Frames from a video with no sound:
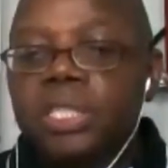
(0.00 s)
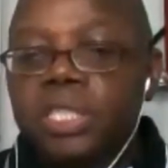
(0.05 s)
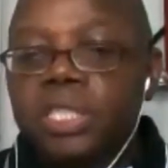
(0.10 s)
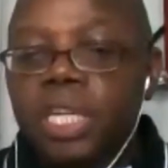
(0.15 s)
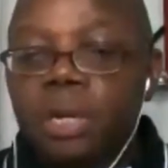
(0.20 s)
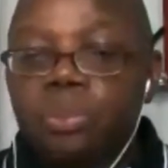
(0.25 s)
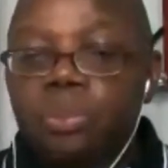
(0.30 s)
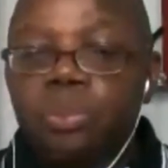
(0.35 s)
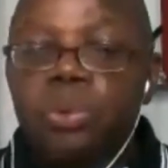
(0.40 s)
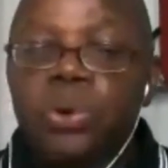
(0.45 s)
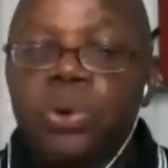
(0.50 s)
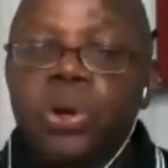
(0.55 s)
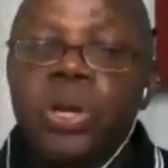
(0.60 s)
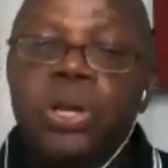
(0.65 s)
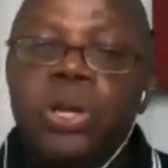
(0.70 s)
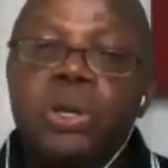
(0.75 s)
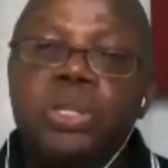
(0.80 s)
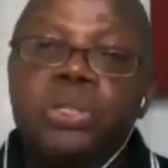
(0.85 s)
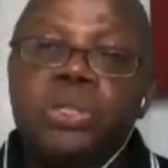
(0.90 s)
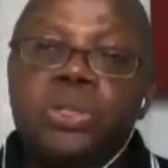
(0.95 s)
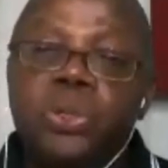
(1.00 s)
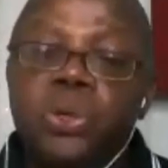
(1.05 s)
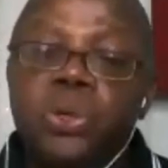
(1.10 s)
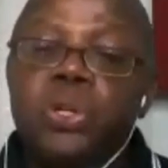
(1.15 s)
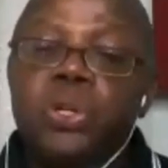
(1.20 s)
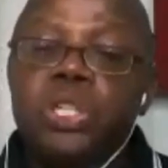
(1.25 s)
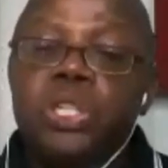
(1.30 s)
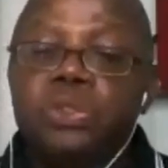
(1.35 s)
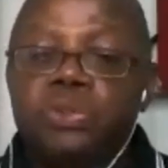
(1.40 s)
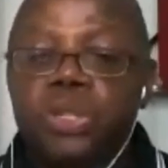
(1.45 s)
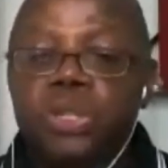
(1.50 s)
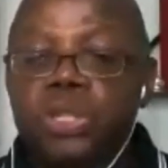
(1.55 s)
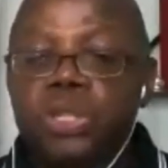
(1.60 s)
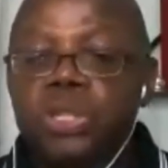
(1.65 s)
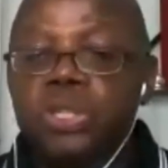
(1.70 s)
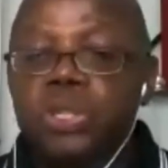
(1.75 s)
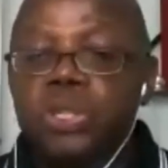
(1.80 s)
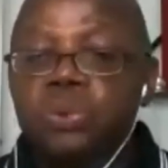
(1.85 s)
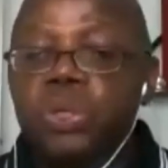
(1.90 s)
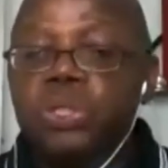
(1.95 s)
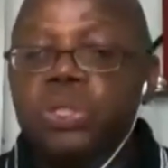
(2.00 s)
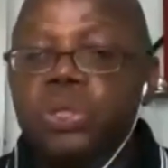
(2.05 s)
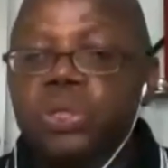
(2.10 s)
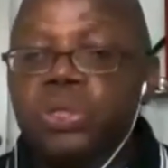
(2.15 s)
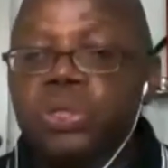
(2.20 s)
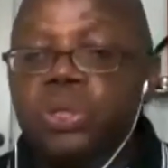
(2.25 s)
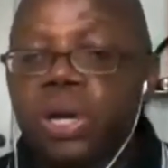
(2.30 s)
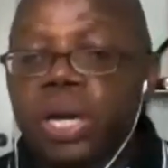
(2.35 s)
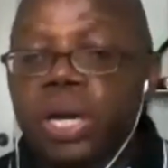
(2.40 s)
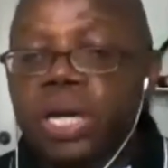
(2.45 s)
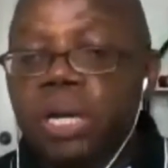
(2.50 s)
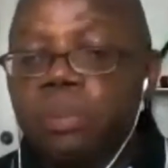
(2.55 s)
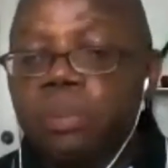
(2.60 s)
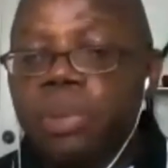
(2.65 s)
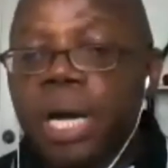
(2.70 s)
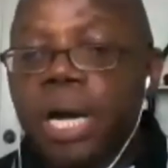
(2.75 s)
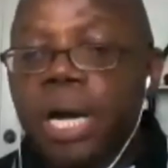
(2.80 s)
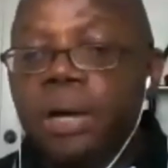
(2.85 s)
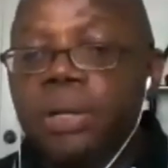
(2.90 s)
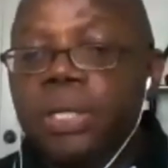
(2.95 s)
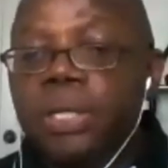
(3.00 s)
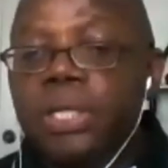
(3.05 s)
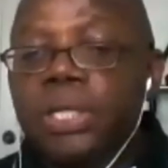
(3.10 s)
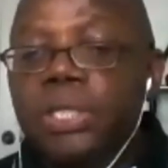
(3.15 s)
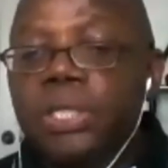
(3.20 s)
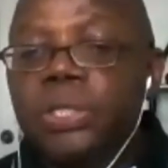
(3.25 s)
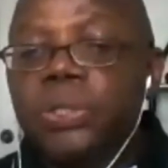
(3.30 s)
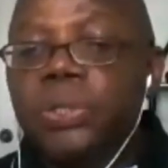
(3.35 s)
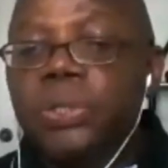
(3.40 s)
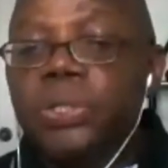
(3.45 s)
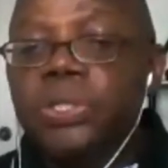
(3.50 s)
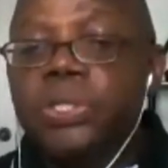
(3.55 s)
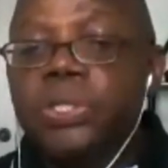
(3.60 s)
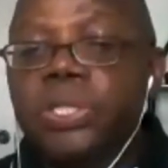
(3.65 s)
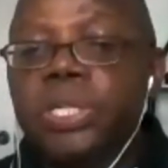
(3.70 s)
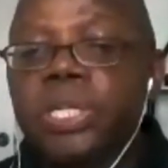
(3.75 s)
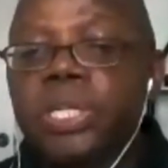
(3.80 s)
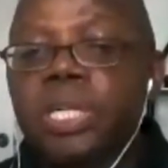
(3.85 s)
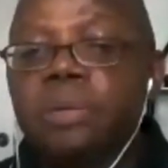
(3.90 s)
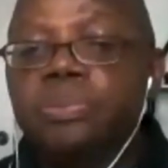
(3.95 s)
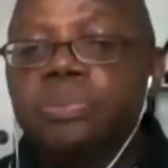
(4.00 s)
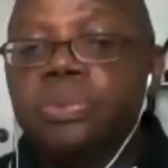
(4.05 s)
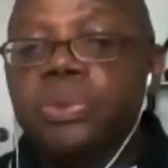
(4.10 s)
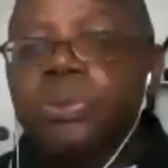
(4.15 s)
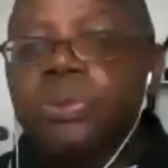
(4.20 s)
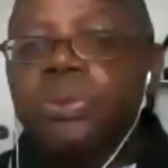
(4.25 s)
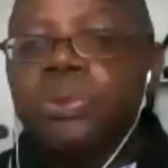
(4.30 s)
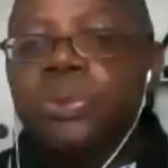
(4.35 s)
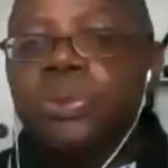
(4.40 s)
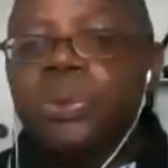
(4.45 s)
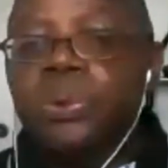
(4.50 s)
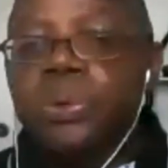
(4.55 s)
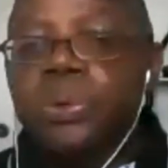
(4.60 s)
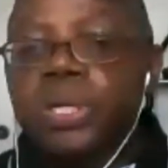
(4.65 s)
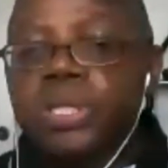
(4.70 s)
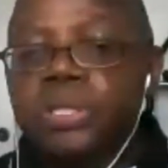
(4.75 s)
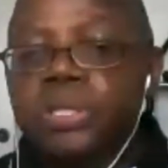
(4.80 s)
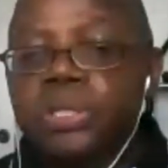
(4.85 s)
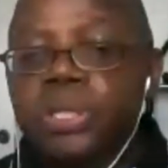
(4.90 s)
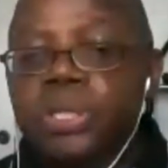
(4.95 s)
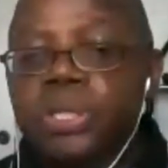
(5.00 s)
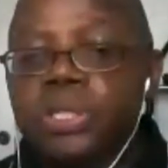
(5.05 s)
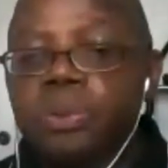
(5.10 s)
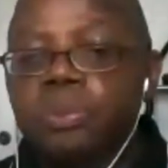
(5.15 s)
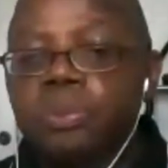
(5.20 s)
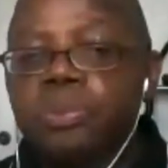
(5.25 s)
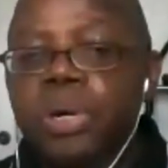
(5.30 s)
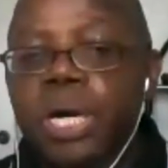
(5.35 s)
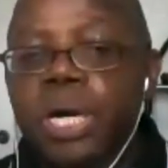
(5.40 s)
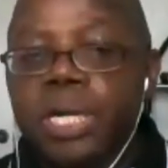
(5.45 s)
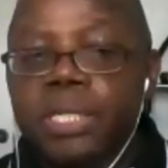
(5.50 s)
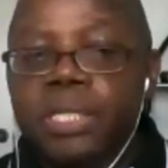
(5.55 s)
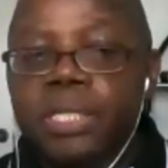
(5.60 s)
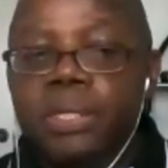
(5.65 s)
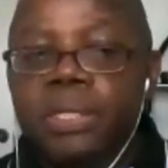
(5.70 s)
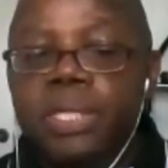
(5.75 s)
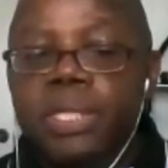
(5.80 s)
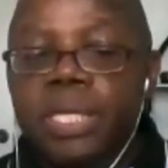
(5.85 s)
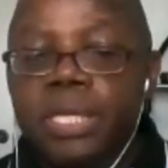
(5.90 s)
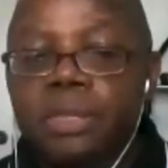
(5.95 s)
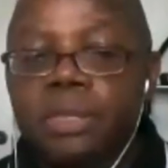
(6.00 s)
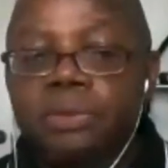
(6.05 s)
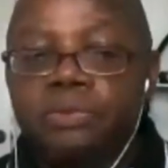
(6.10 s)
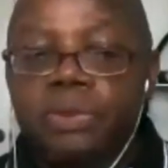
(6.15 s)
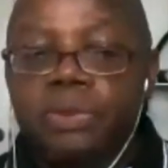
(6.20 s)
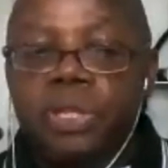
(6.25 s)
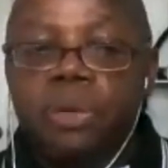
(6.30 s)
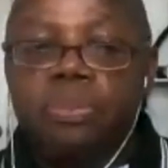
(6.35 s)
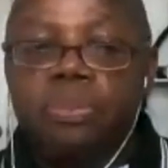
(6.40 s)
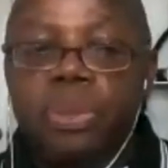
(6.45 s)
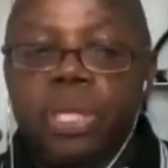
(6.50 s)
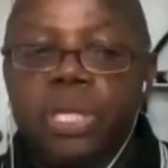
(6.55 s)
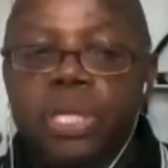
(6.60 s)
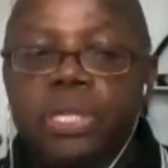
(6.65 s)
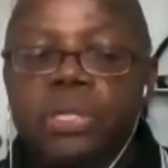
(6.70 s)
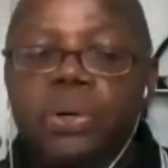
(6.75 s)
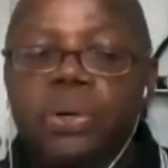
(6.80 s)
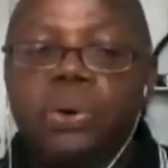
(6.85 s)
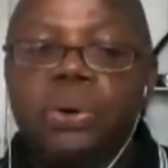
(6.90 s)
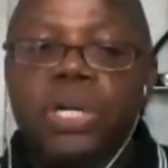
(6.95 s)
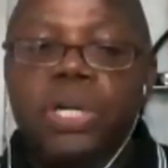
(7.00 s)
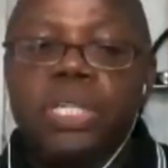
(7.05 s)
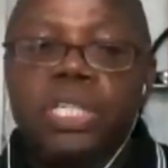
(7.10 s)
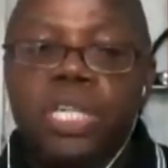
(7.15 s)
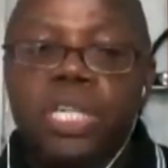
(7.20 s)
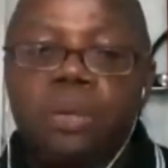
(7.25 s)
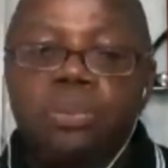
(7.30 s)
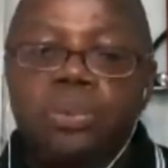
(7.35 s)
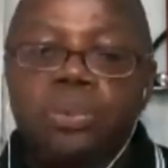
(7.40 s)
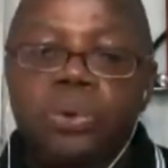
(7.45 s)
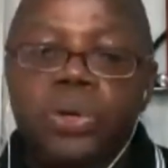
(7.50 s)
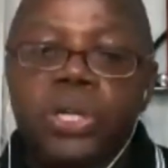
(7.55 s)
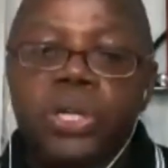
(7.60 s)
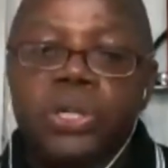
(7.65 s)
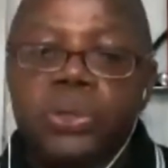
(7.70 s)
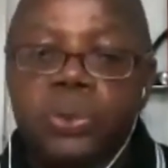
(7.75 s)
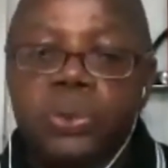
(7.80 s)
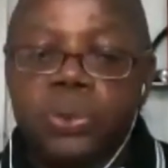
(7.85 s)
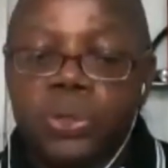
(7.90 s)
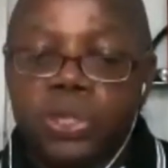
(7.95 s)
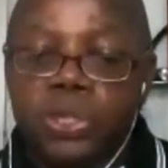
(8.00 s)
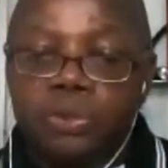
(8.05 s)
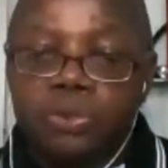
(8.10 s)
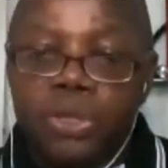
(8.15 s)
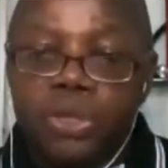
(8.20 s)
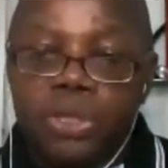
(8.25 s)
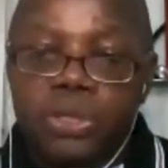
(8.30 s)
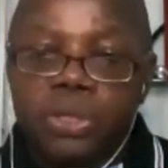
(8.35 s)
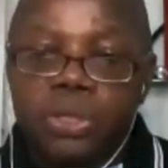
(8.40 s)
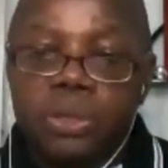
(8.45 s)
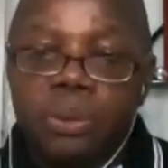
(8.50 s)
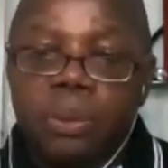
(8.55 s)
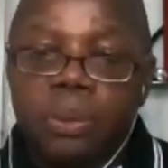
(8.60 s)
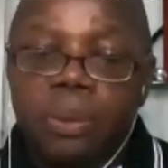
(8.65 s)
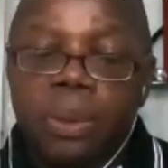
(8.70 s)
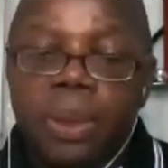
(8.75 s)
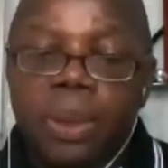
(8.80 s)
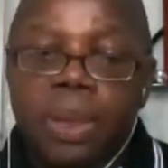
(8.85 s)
the temporary tourist visa is what you're talking about. You can stay up to 36 months in the Philippines on a temporary tourist visa.